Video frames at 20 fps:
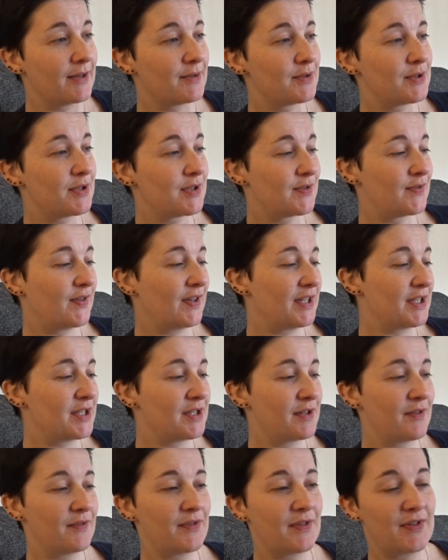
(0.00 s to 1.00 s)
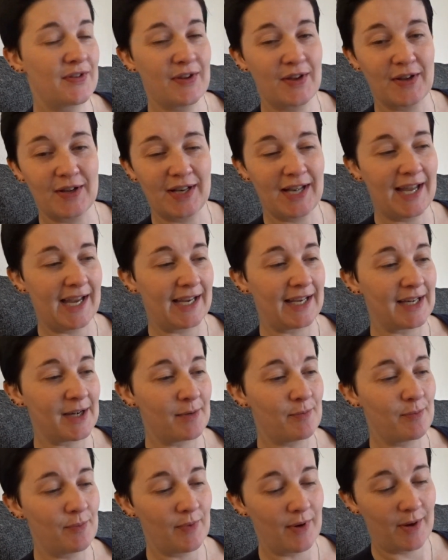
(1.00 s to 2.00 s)
I was just finishing off the third leg and
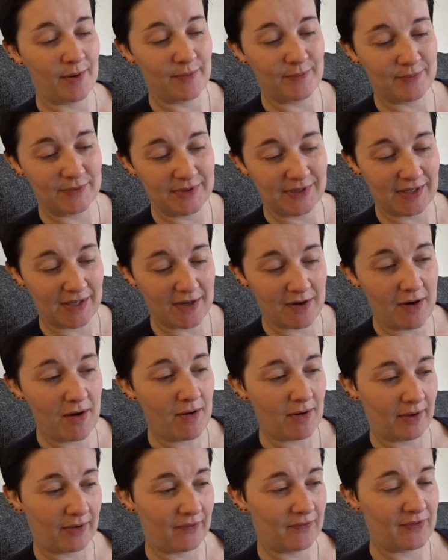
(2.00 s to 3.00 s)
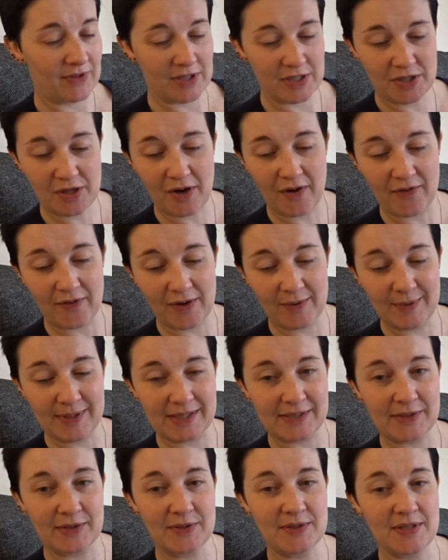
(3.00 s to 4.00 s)
I was like, oh, I can finish off. And I
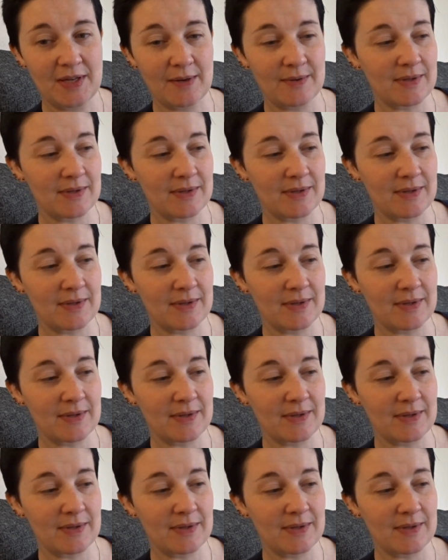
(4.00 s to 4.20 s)
went to cut it.